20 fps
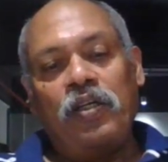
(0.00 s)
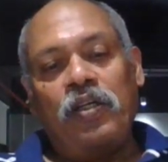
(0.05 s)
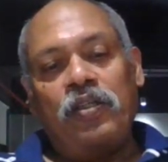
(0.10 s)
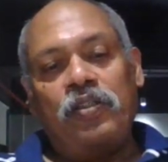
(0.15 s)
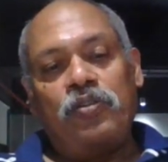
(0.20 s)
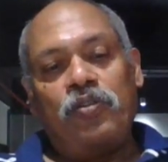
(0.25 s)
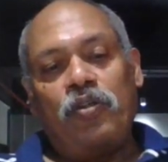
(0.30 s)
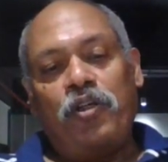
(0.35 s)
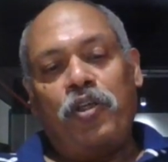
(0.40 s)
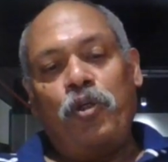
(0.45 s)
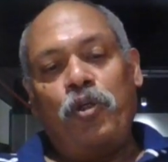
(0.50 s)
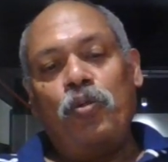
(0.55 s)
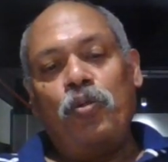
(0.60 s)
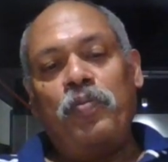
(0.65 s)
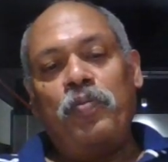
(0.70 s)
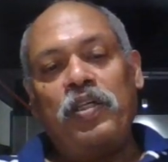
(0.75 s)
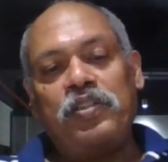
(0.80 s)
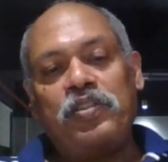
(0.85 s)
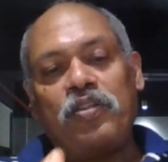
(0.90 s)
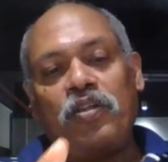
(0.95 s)
So a cube
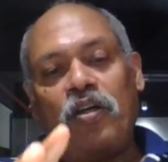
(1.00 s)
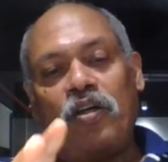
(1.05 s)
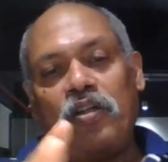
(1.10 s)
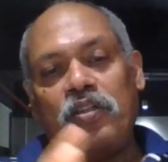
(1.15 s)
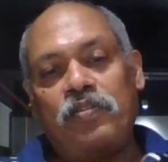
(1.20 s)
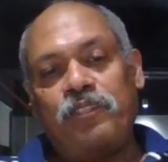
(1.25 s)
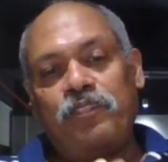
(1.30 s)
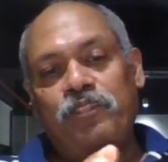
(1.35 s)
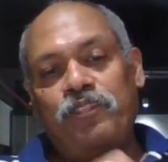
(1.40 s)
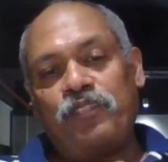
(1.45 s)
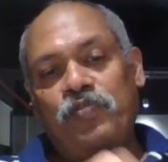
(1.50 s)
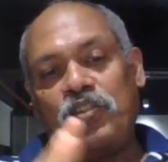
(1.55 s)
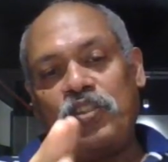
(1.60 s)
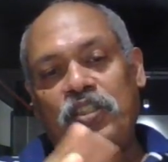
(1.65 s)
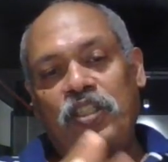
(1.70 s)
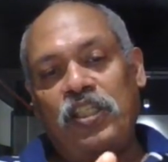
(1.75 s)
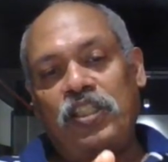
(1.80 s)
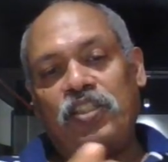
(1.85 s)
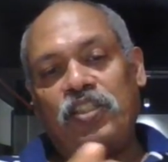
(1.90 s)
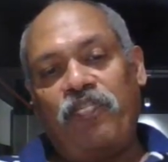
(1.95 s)
has got
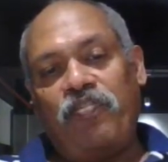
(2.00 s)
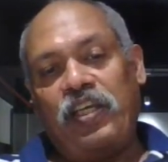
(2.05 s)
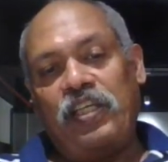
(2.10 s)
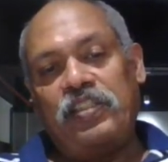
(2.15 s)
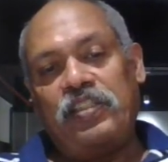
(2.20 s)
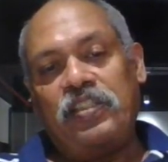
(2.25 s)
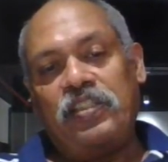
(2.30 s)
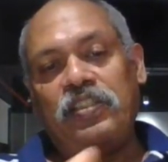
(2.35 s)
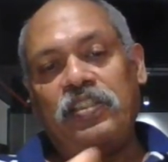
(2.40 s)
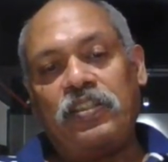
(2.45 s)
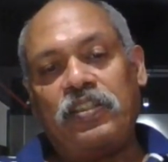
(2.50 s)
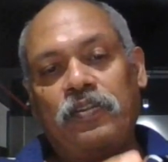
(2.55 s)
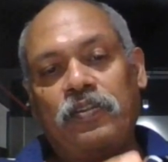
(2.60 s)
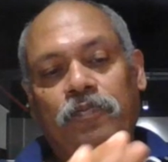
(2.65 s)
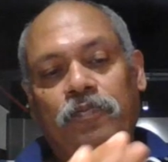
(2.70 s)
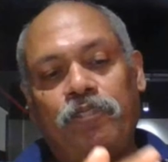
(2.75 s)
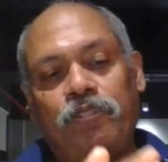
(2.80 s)
6 faces.